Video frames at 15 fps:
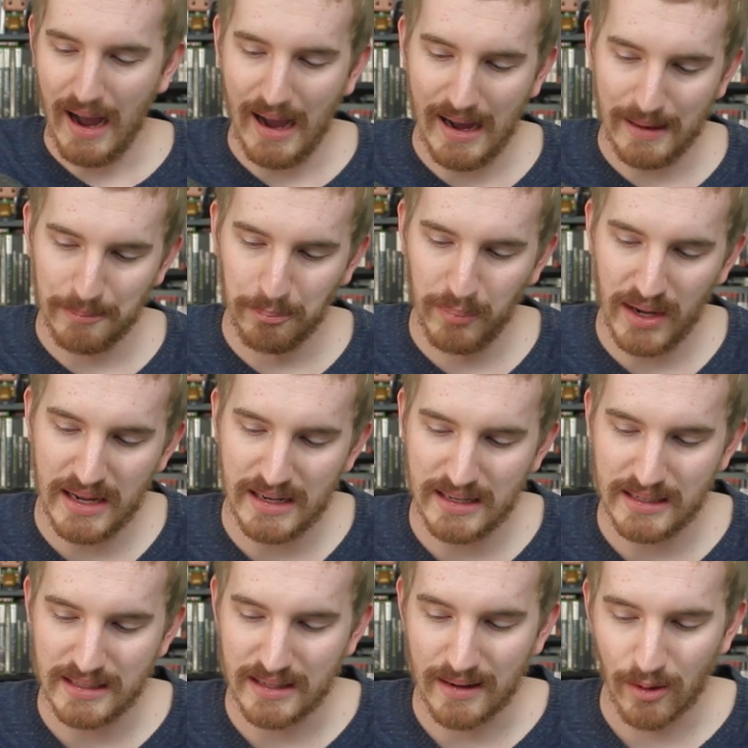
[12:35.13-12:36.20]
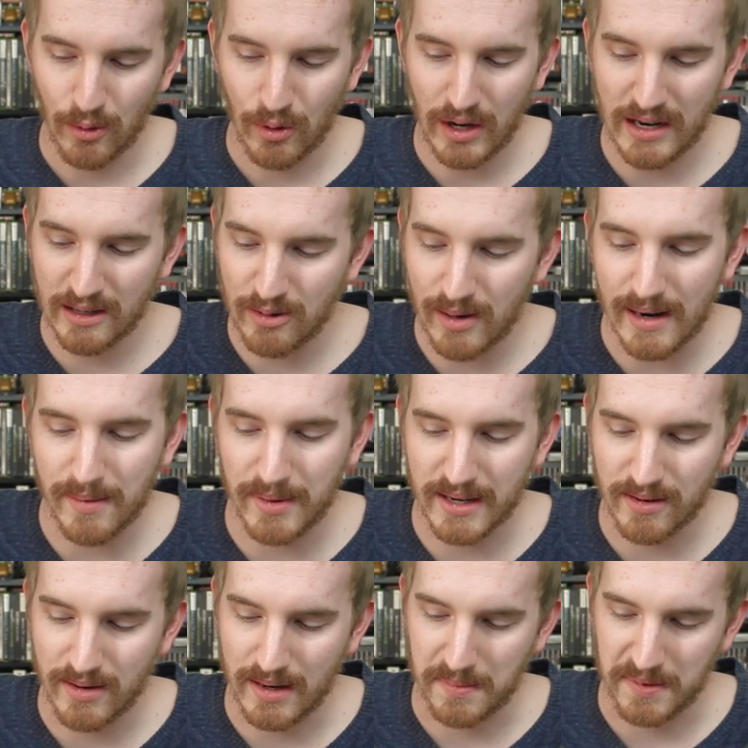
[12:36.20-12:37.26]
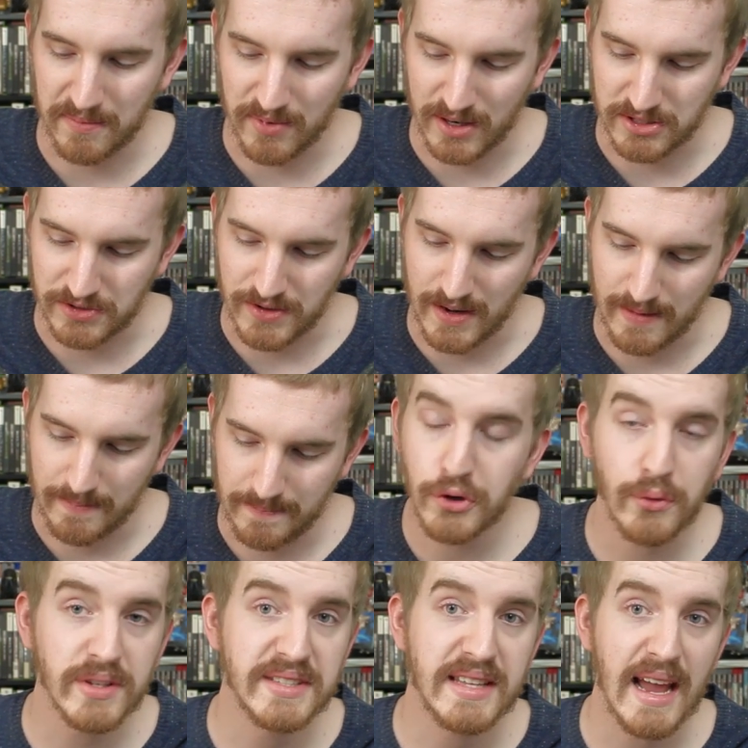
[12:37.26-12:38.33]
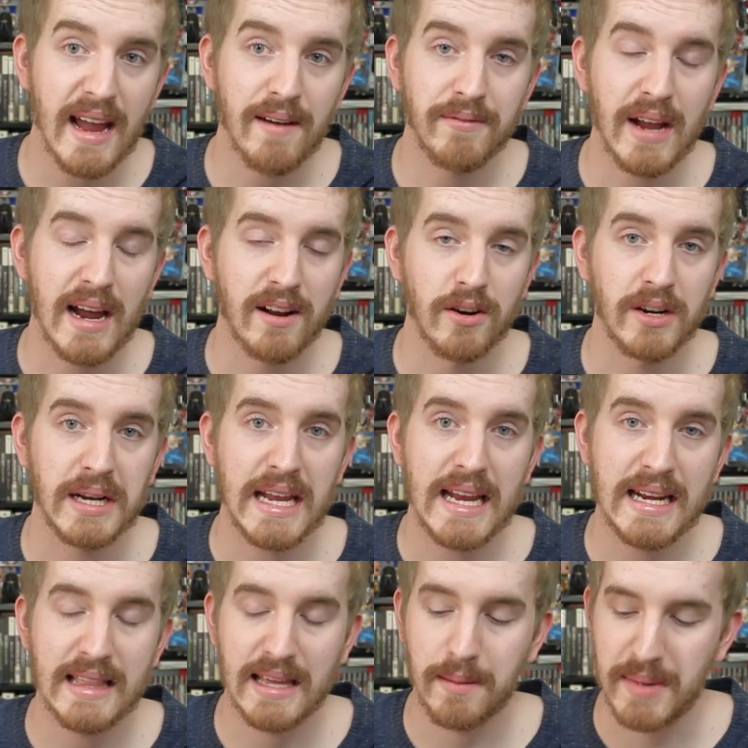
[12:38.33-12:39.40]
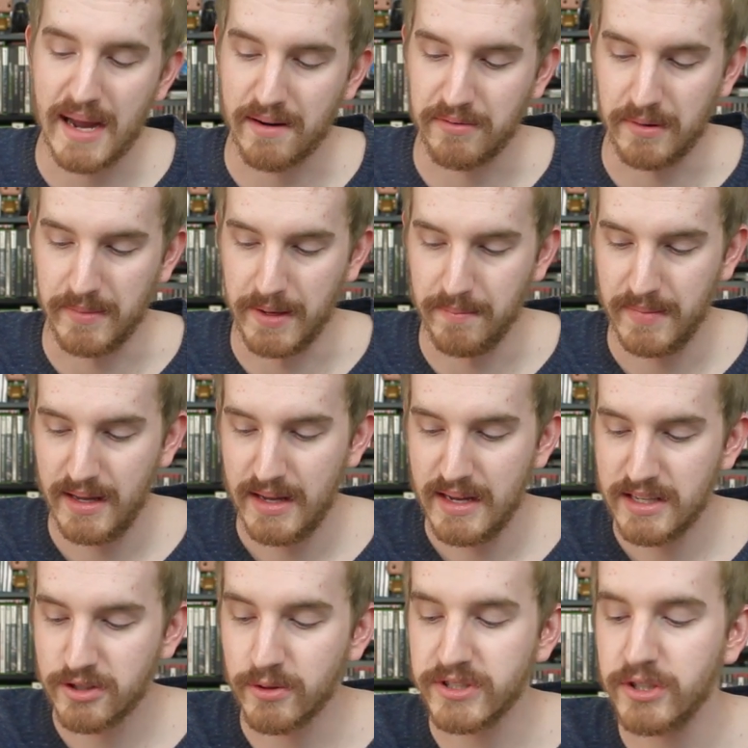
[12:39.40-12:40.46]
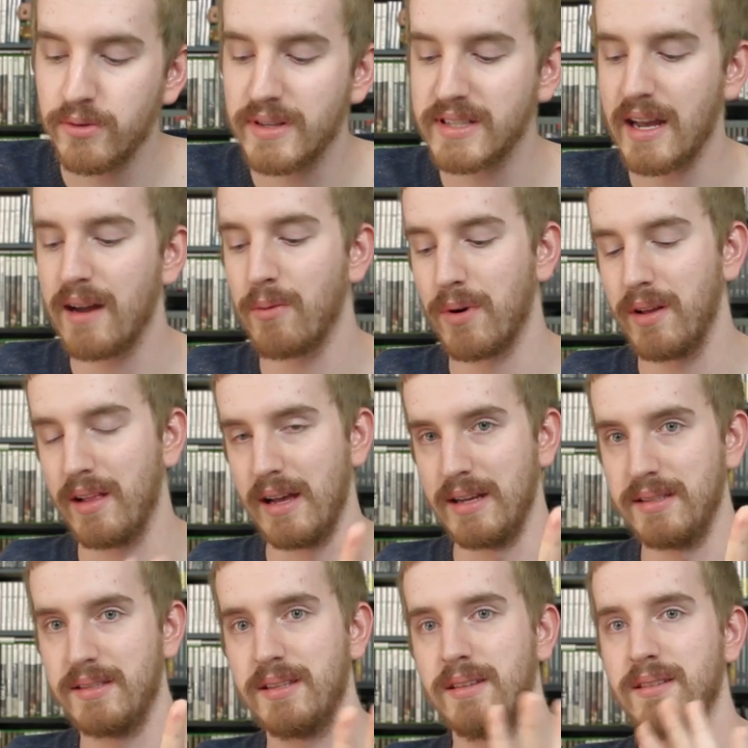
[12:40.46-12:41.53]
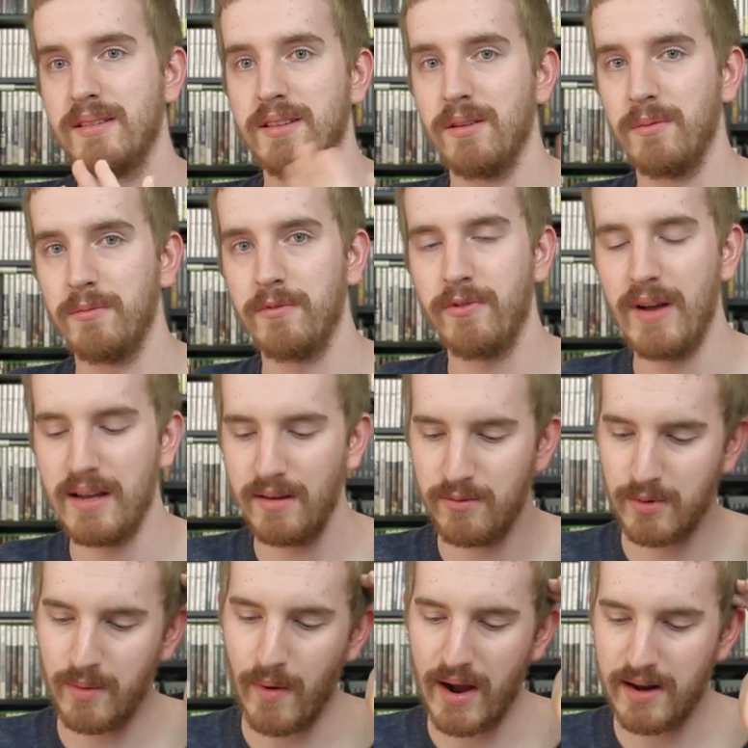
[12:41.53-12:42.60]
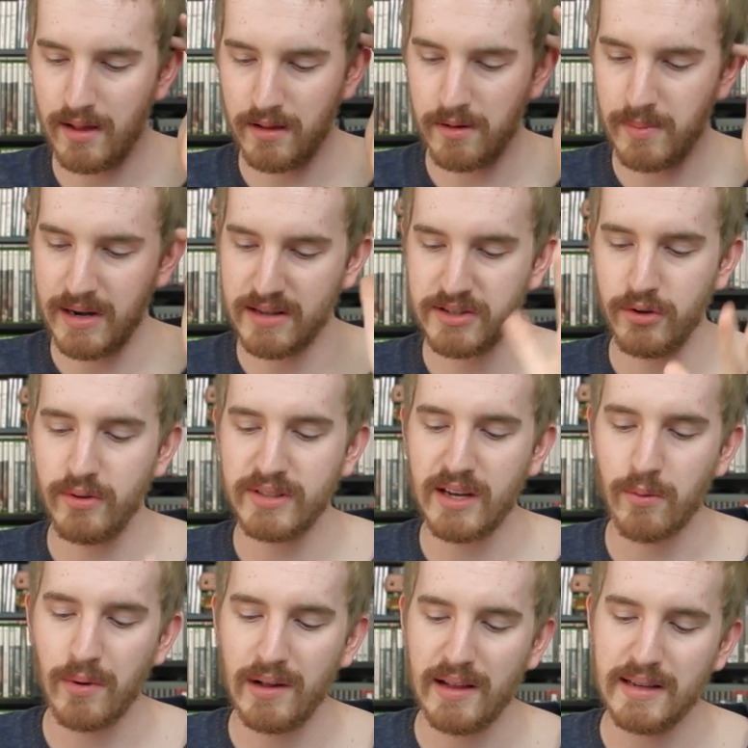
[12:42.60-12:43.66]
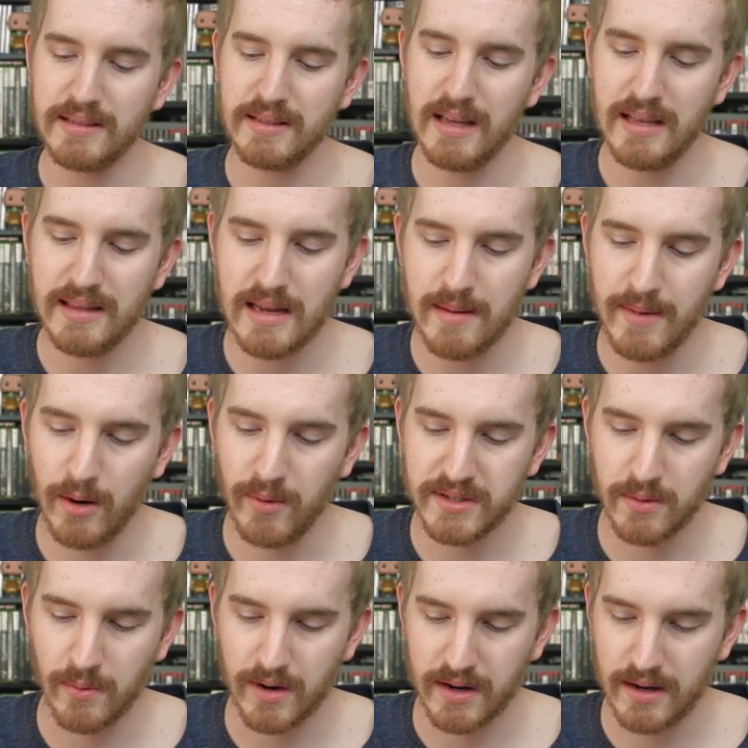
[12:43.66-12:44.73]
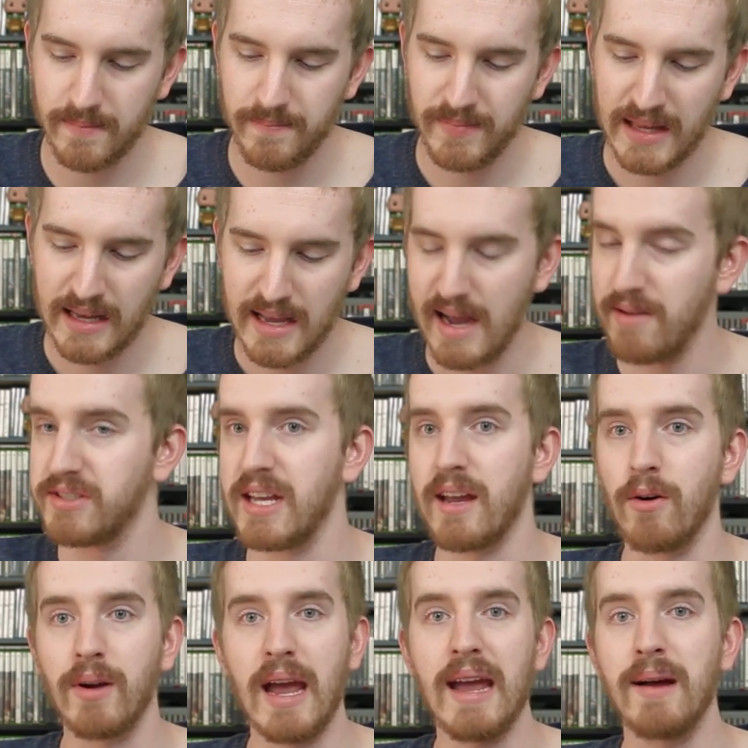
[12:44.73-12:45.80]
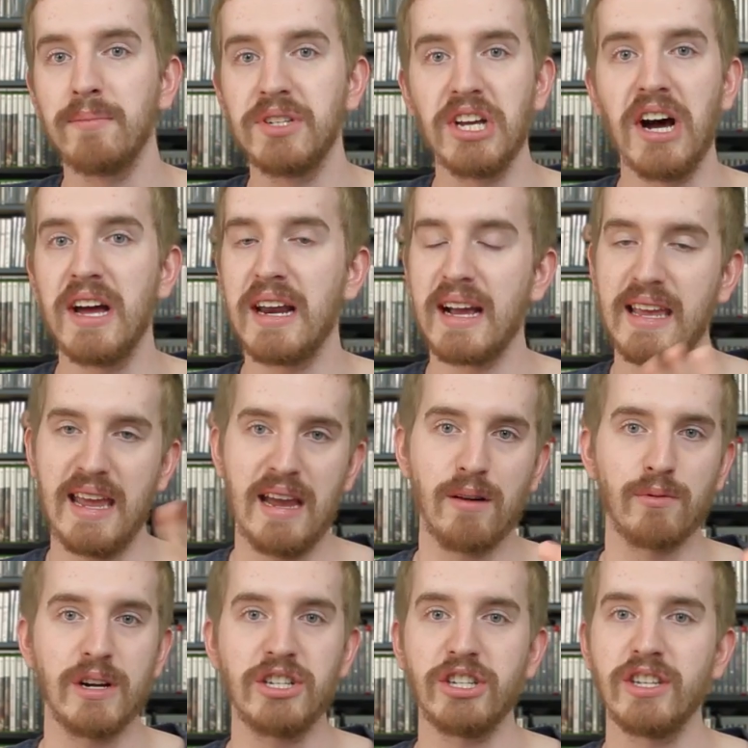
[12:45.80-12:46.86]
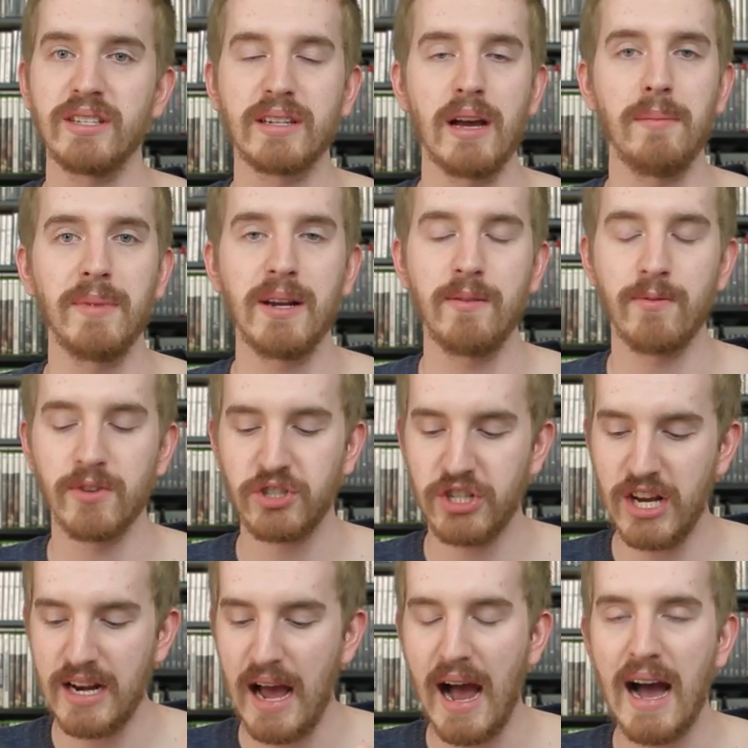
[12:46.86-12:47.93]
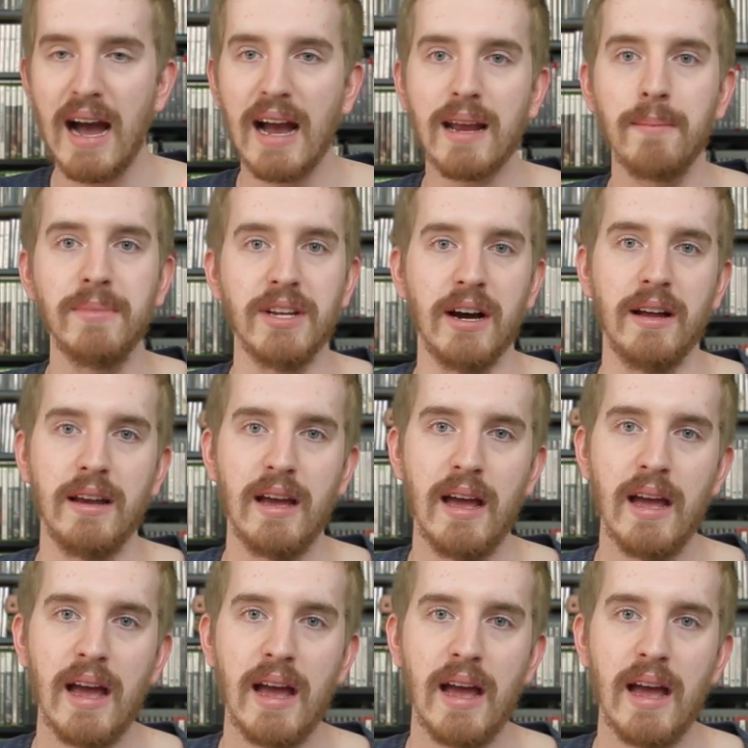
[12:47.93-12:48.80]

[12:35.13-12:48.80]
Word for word: Uh, but incredibly, incredibly frustrating. To this day, I've not heard anything back from them. So as soon as I realized, so rewind a little bit, as soon as I realized that the email wasn't working, I was like, okay, I'm done. I can't reach this company for shit. I am done.